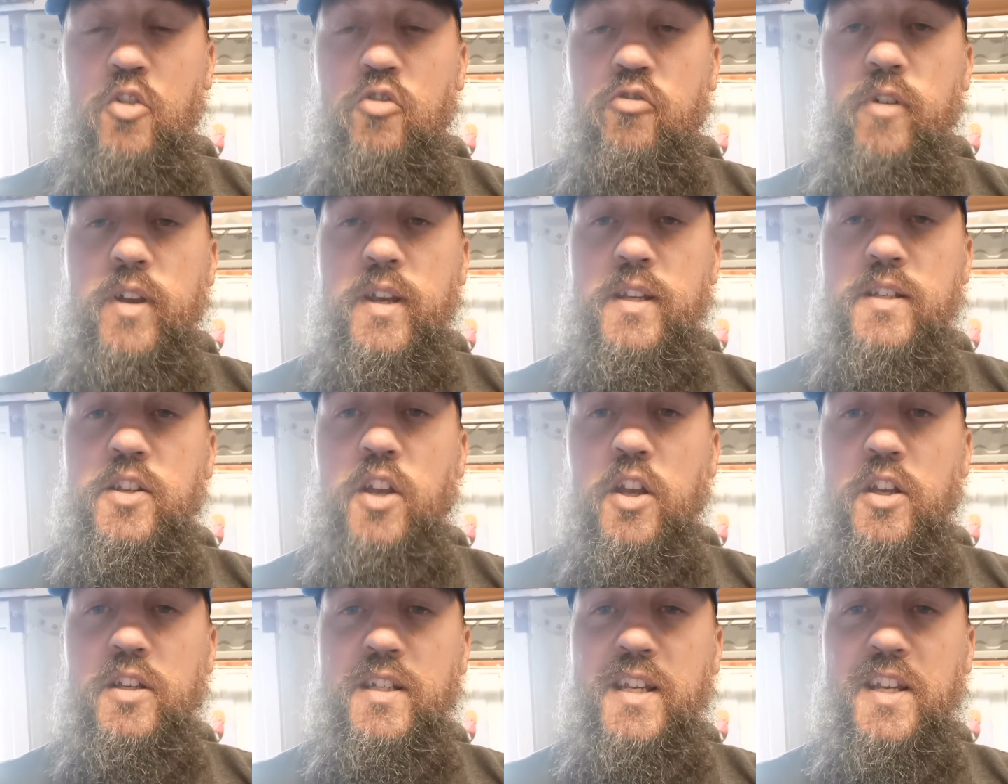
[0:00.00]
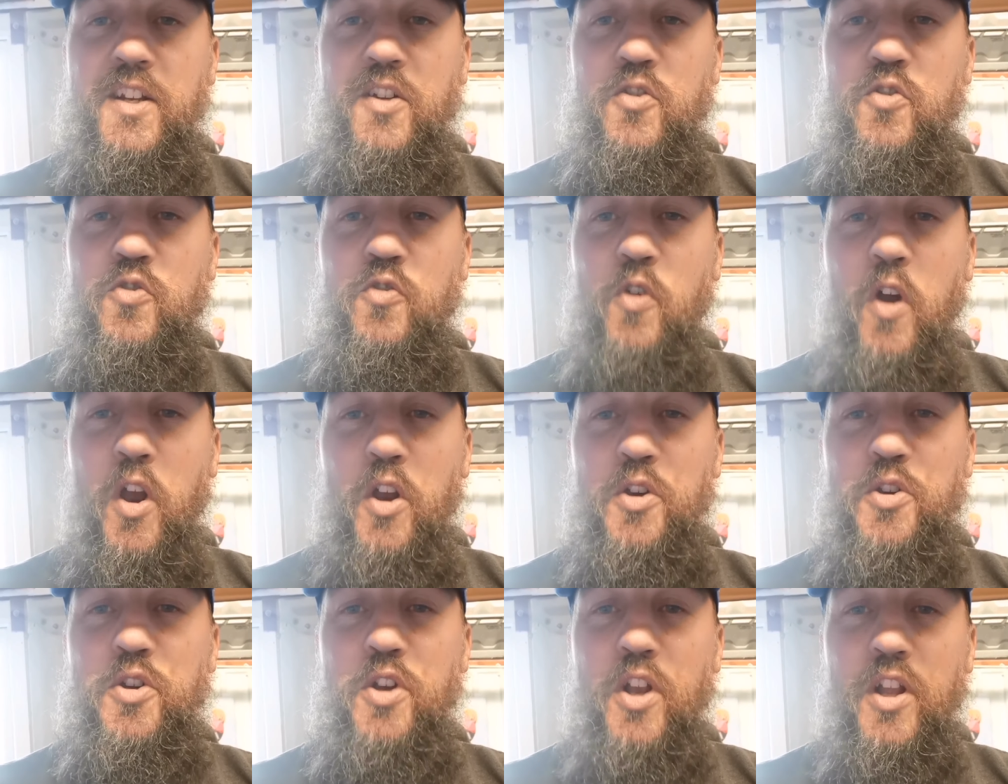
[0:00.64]
criticise the
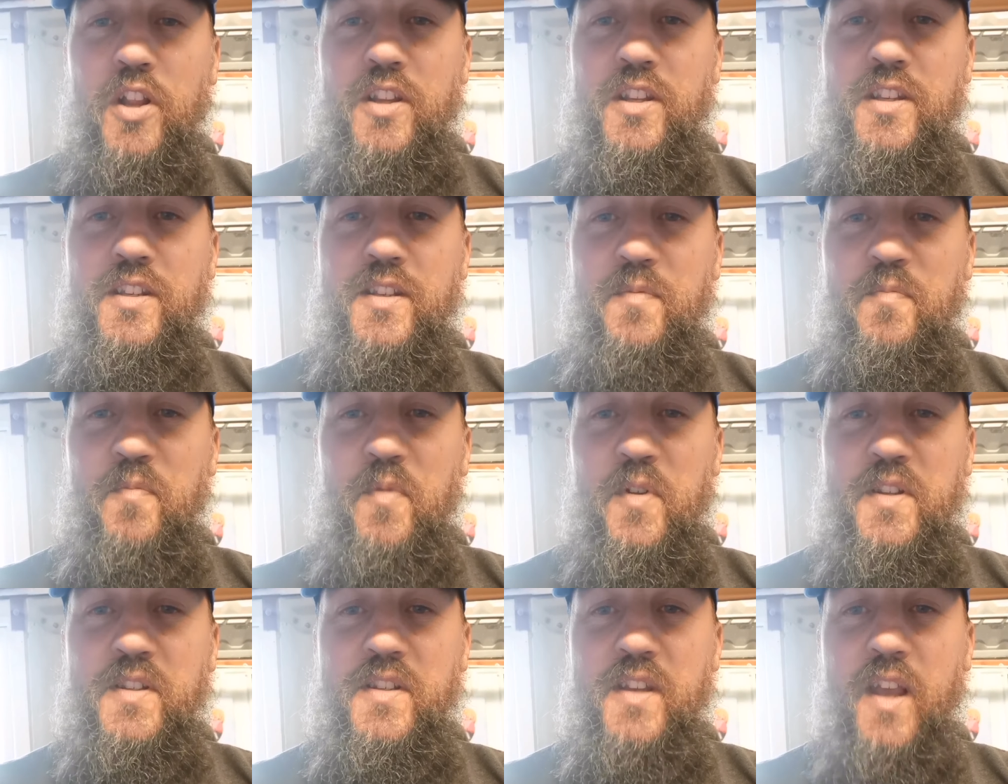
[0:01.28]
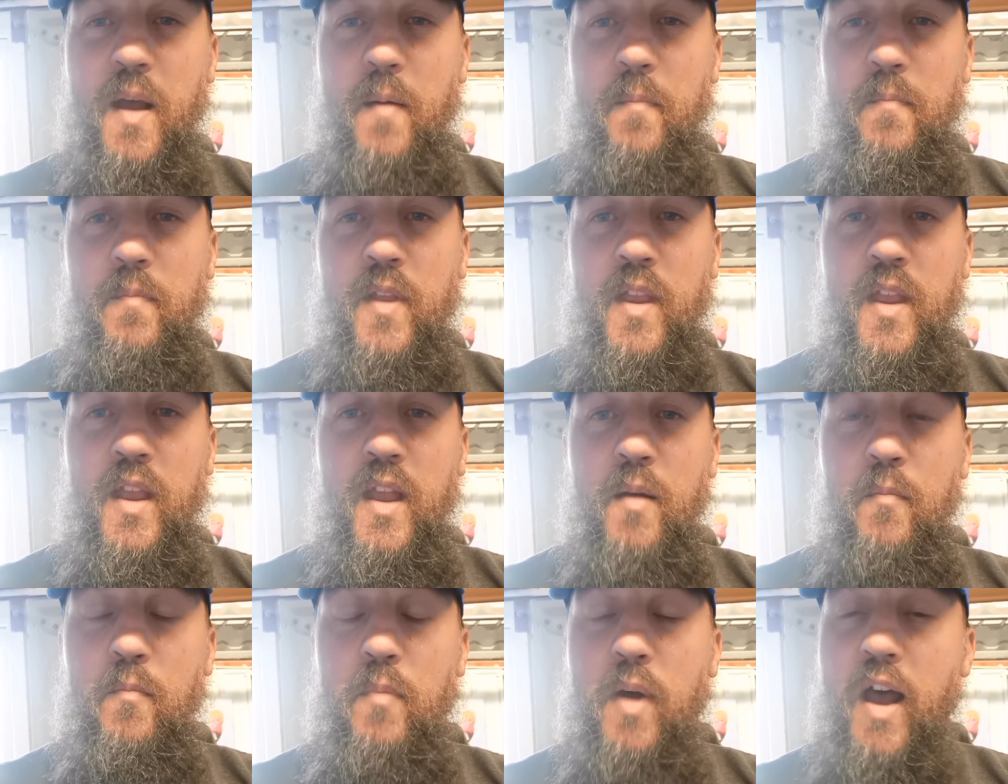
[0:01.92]
instructions, but
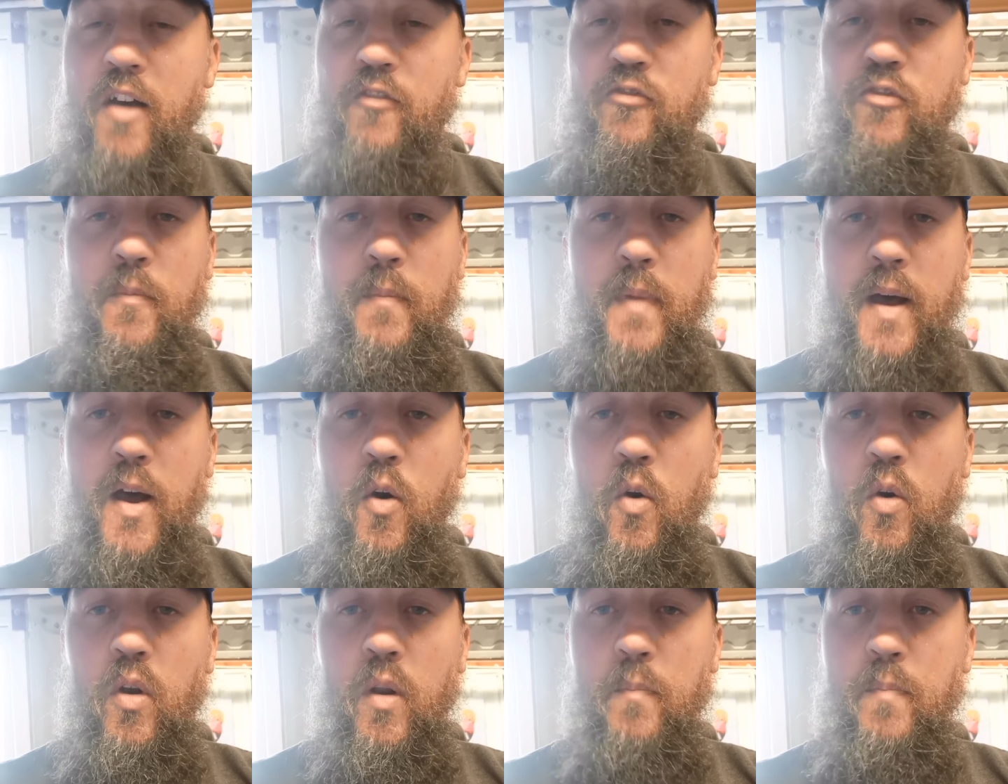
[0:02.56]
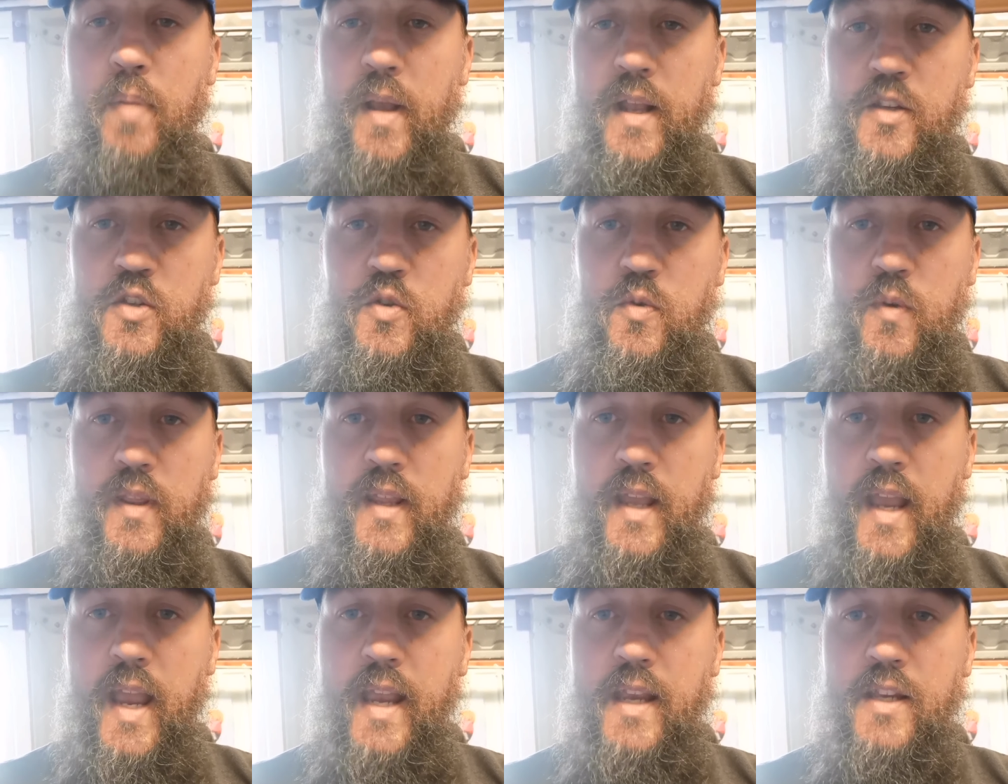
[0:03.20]
apart from that, all the bits
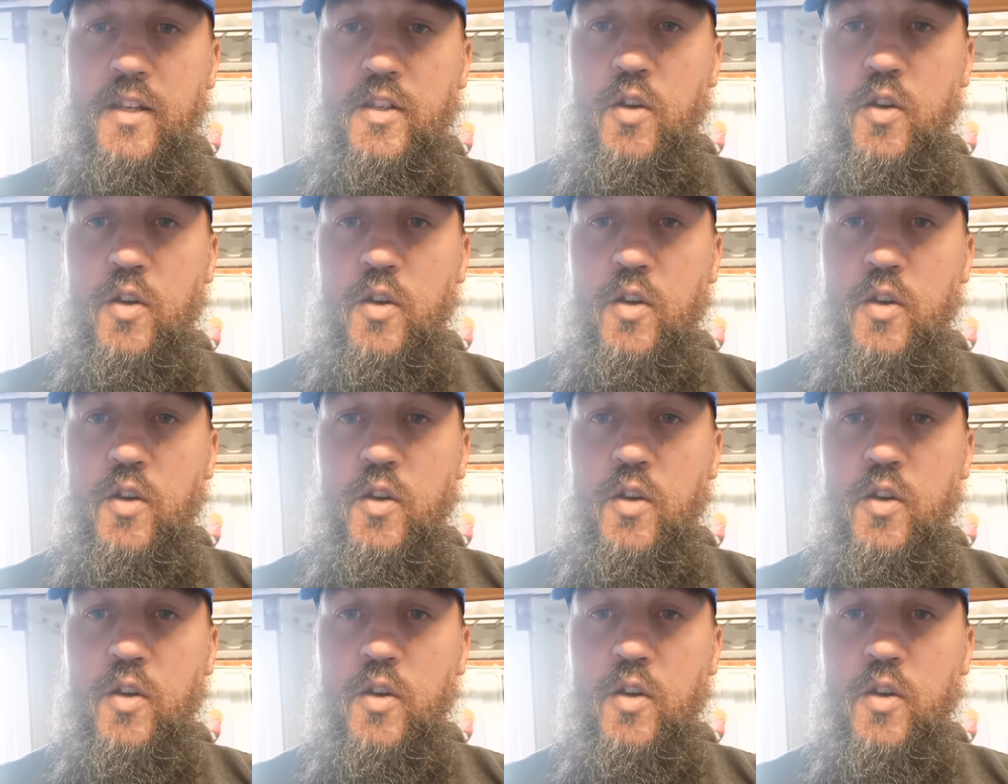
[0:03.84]
were there.